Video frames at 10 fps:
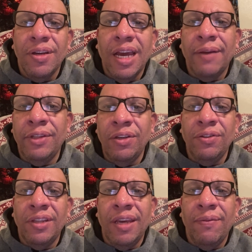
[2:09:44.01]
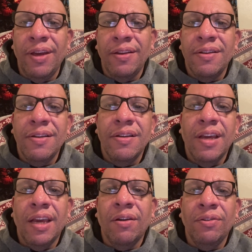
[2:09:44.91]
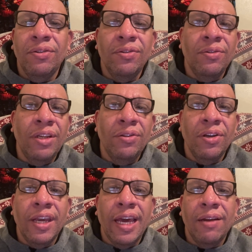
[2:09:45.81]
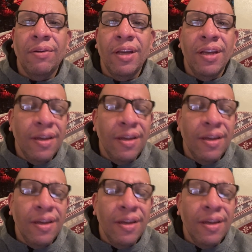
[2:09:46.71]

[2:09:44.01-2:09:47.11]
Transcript: After you save it, it goes straight to your gallery.